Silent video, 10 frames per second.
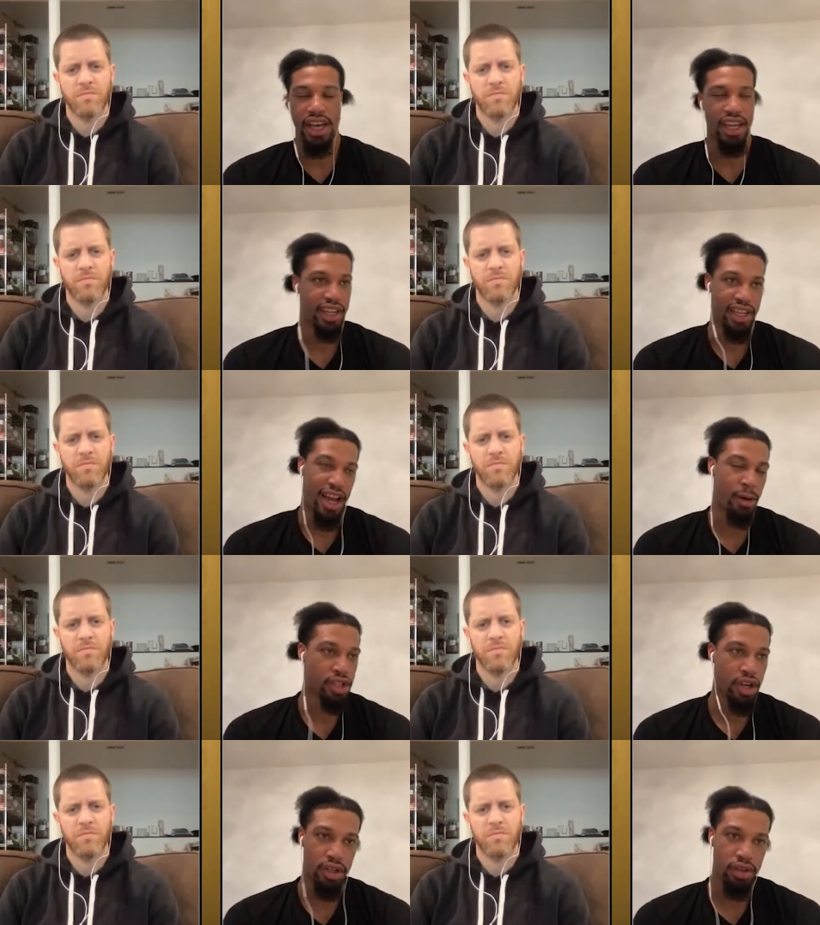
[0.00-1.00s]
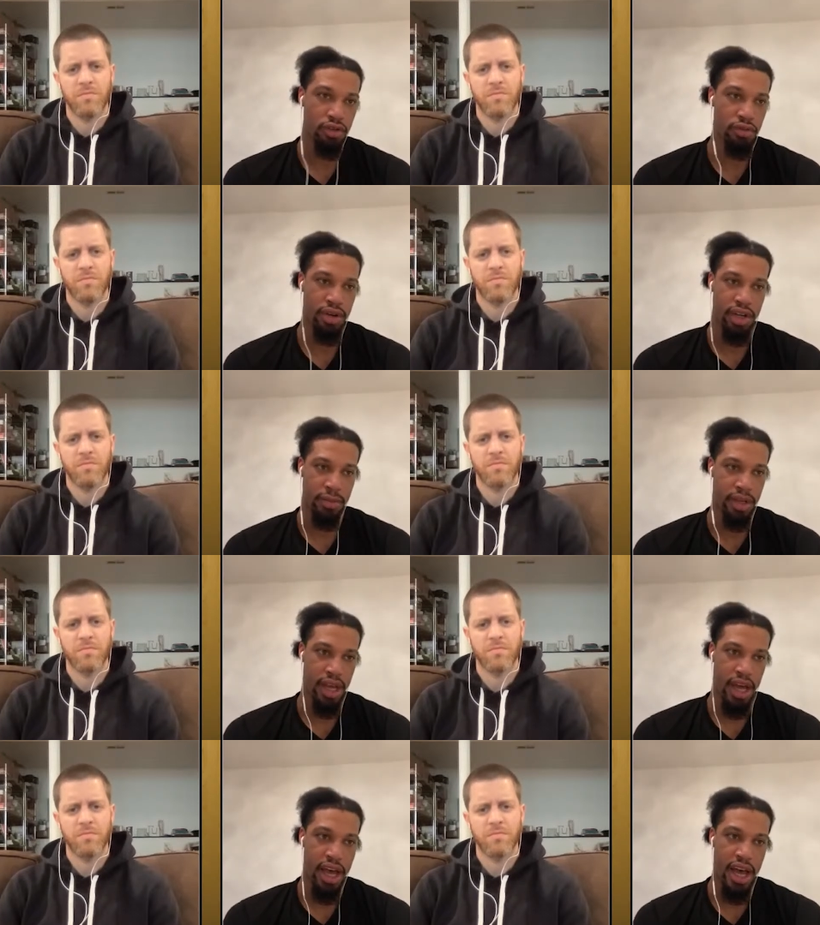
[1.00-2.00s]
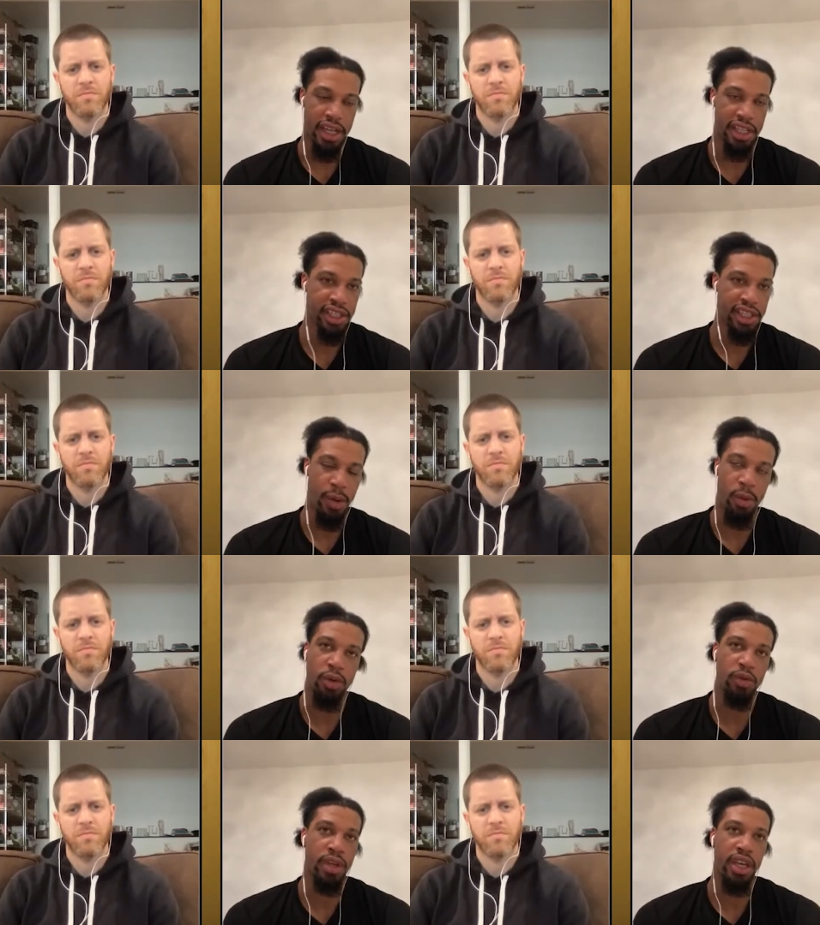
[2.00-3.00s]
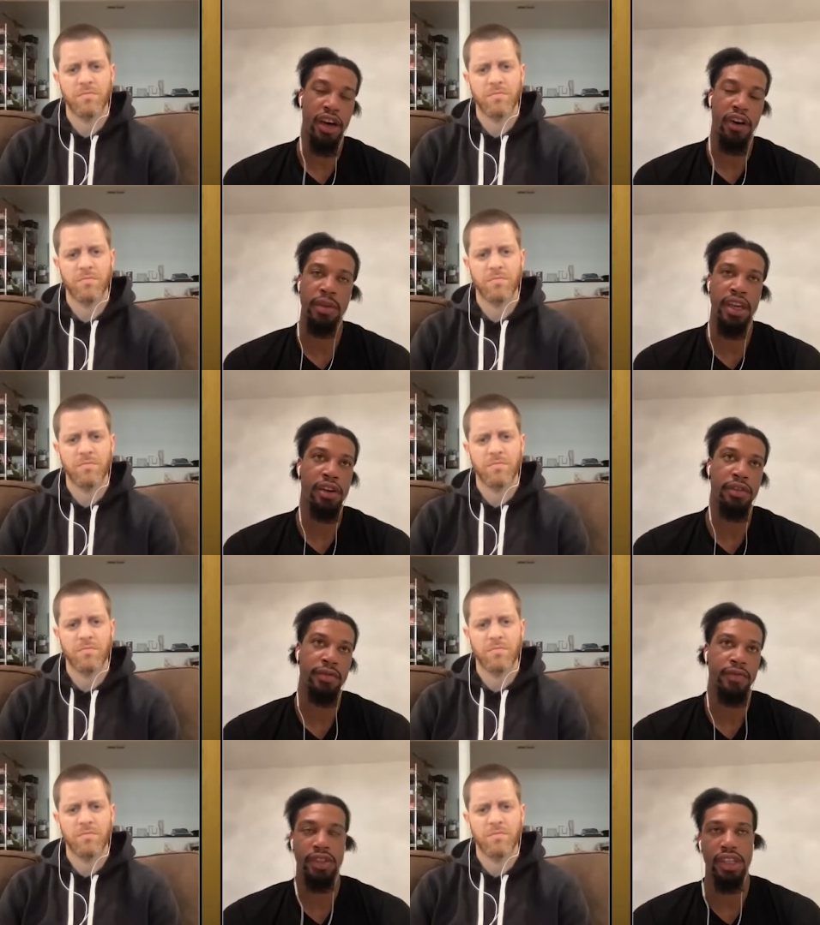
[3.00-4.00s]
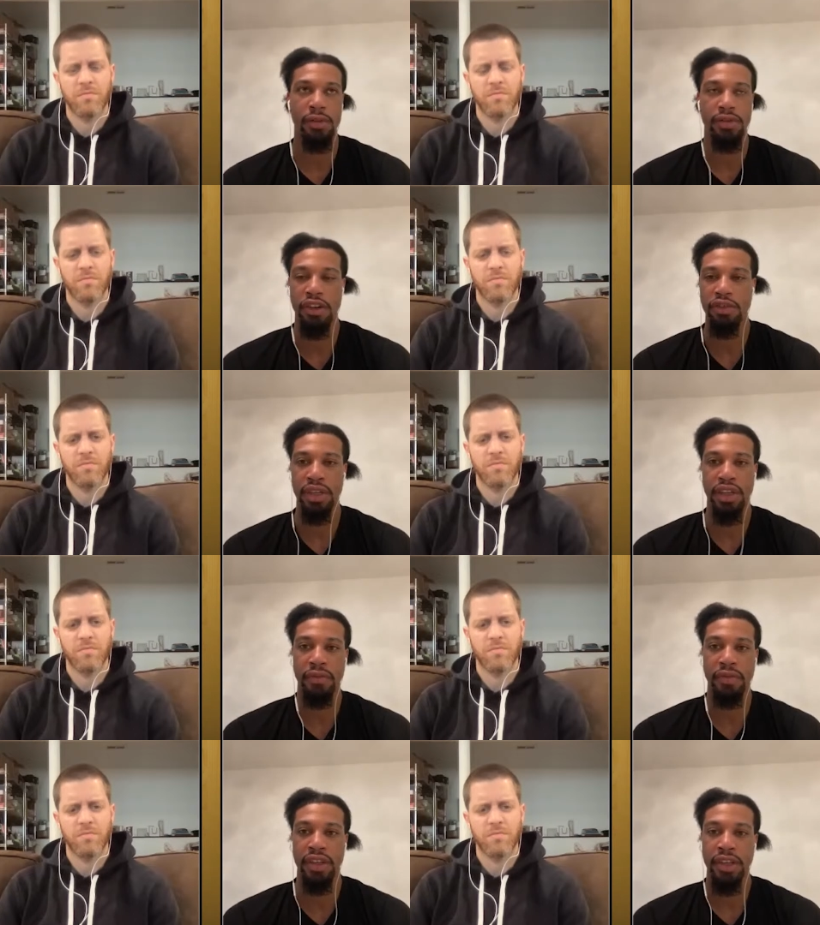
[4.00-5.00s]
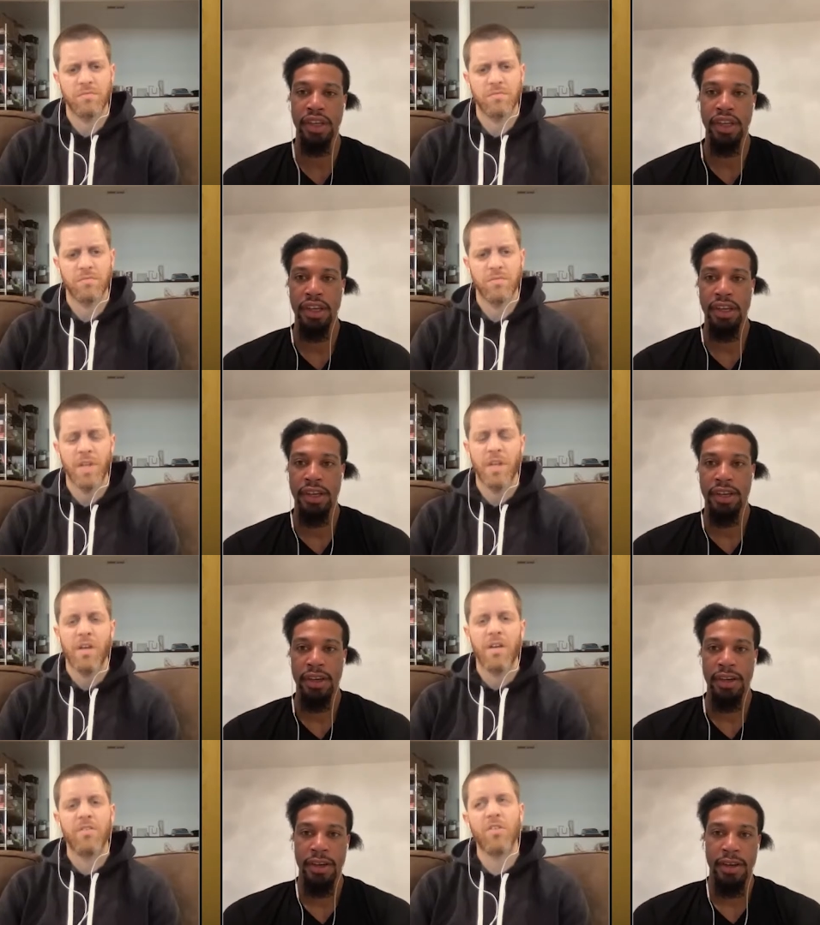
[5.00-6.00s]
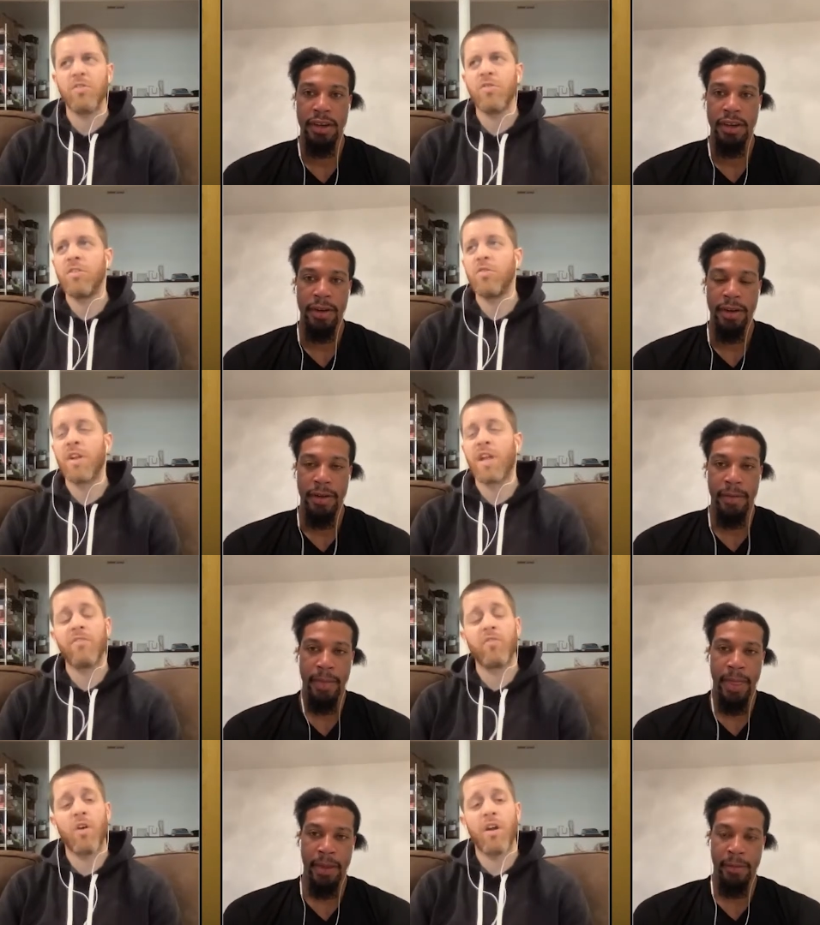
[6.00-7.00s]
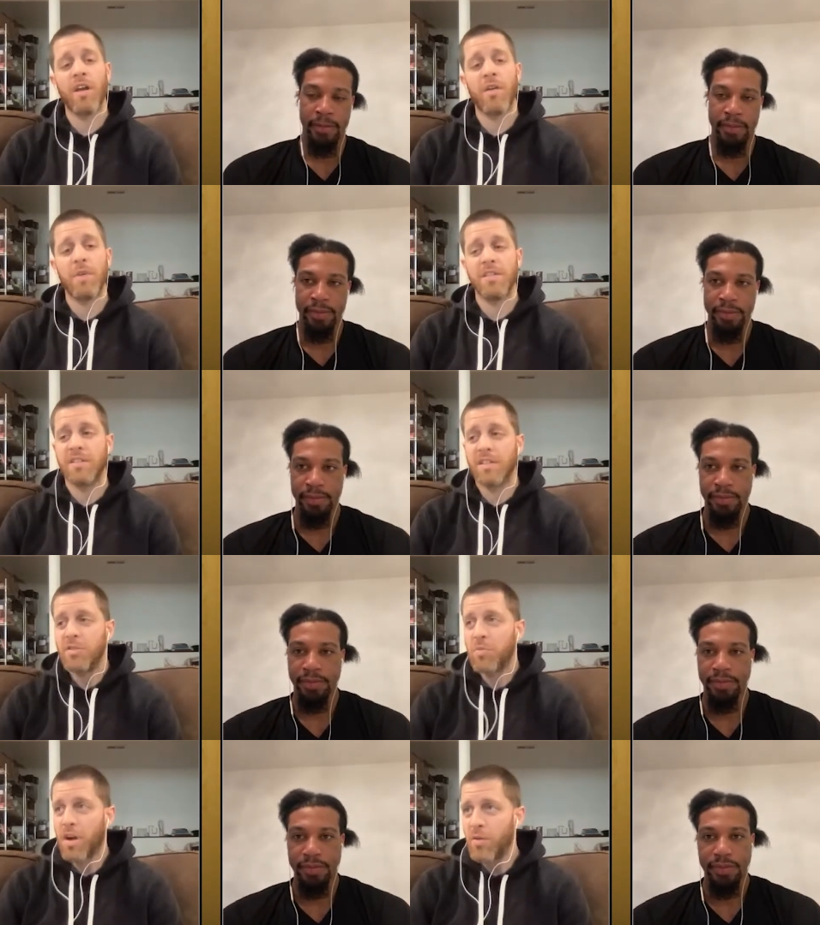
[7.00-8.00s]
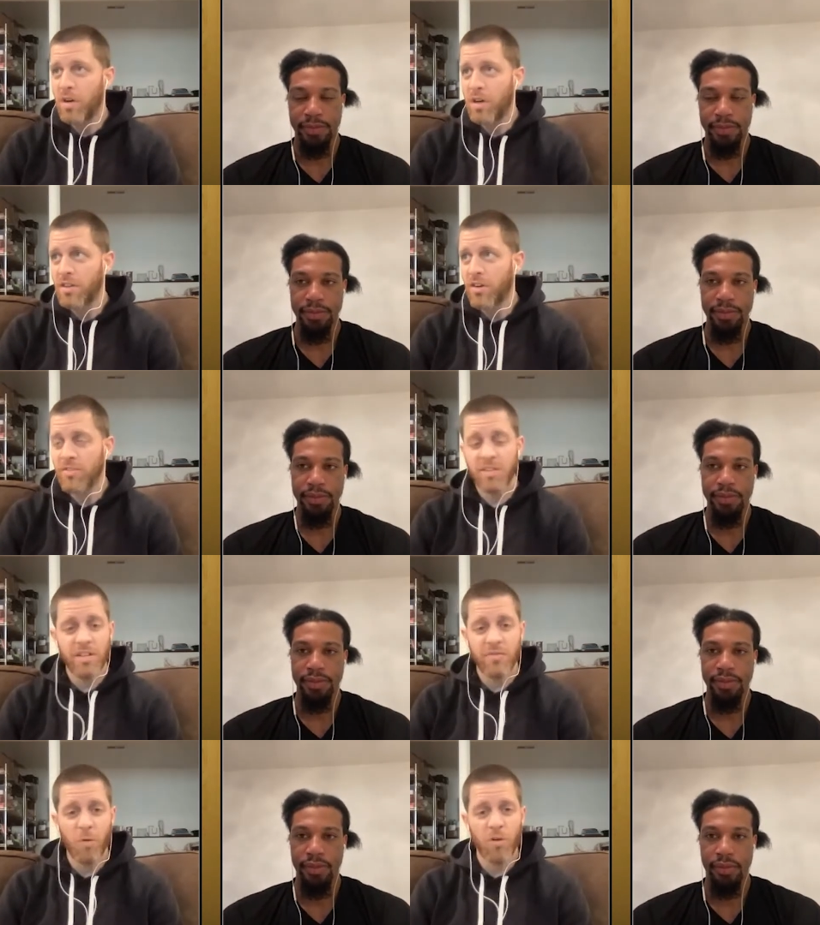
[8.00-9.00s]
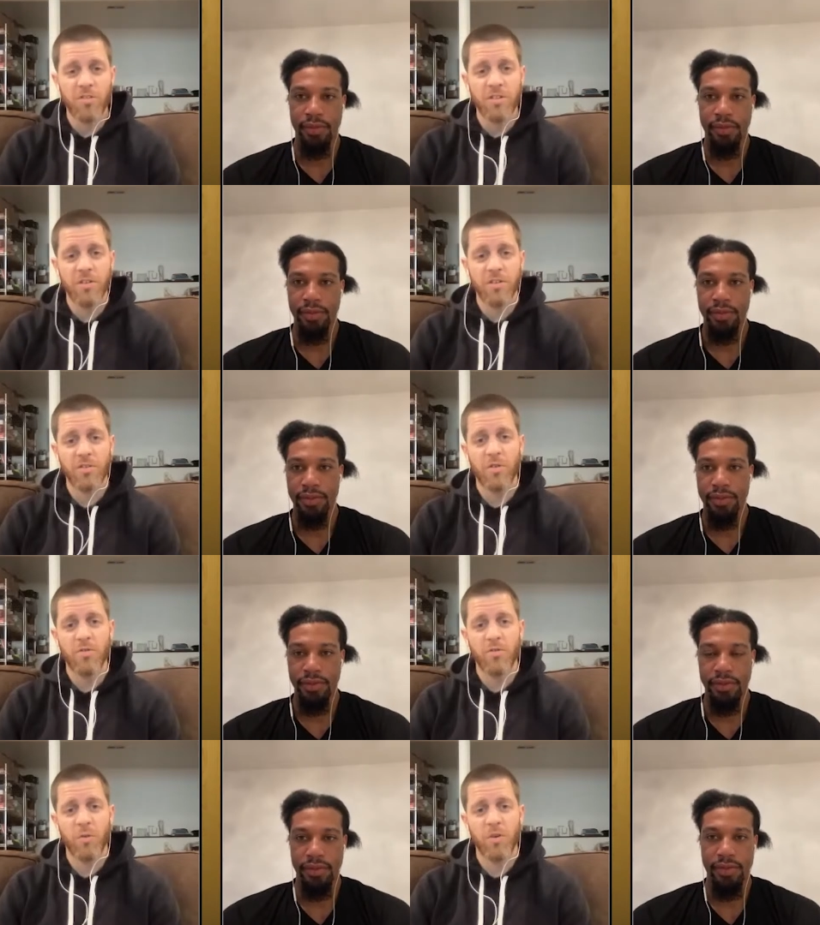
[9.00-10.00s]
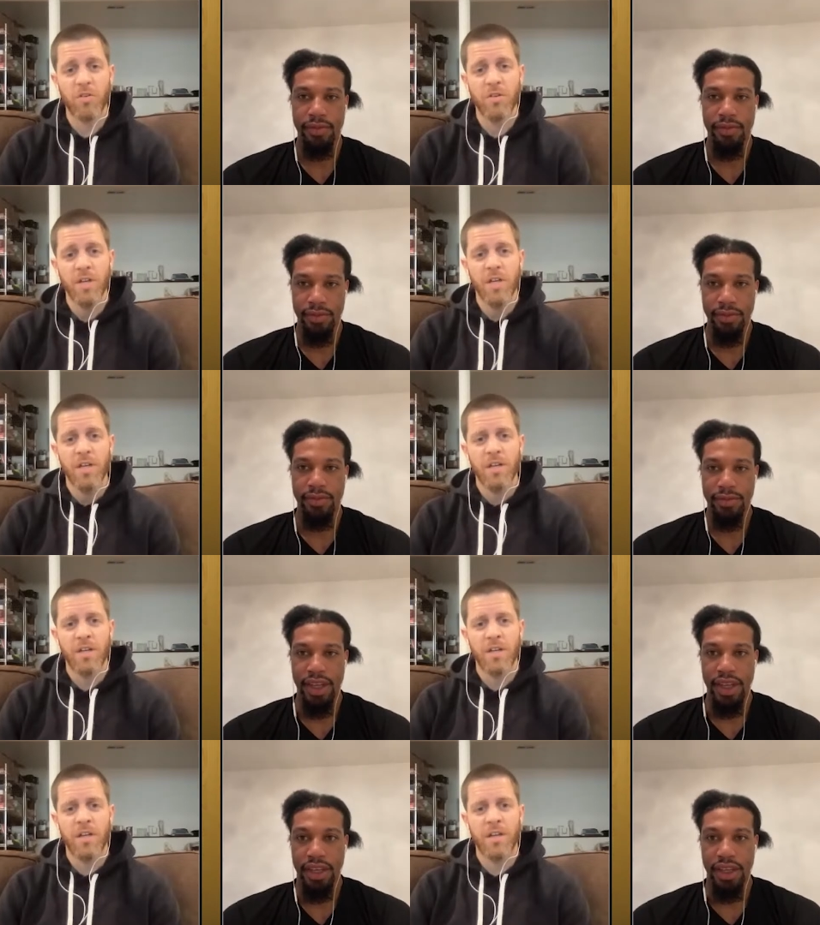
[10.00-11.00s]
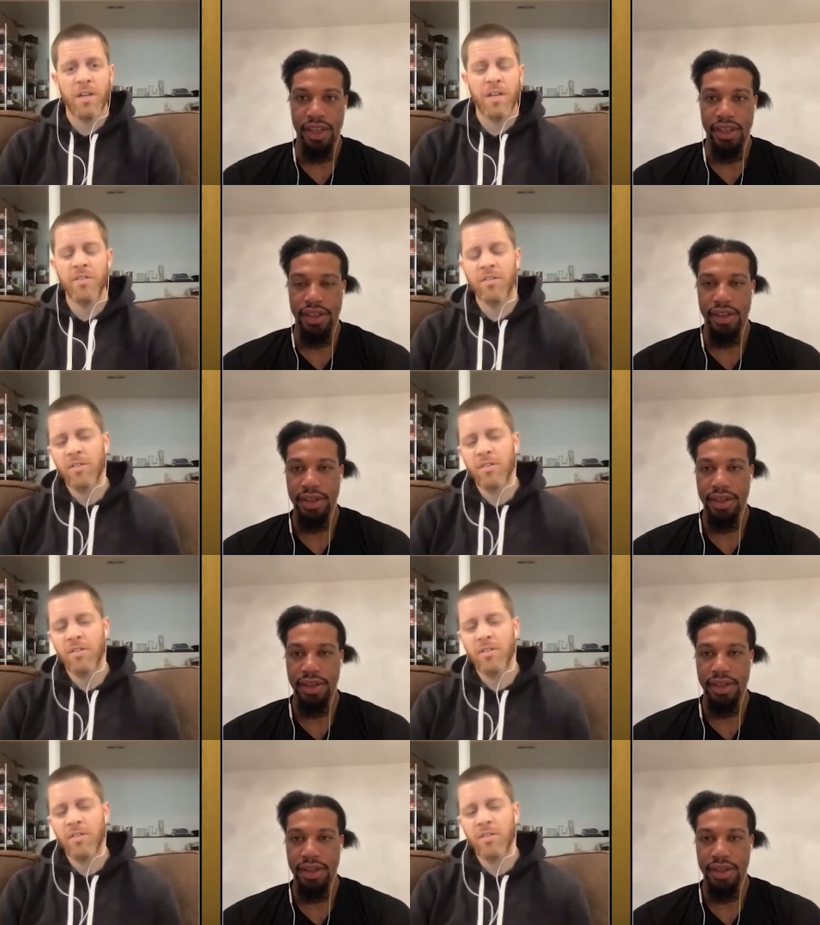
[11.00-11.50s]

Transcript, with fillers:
Speaker 1: And that was hard to do, but I mean, I had teachers that worked with me and helped me out. So that was that was big for me.
Speaker 2: So you you in eighth grade, I mean, shit, you probably what 13, 14 years old for real. Yeah. And, and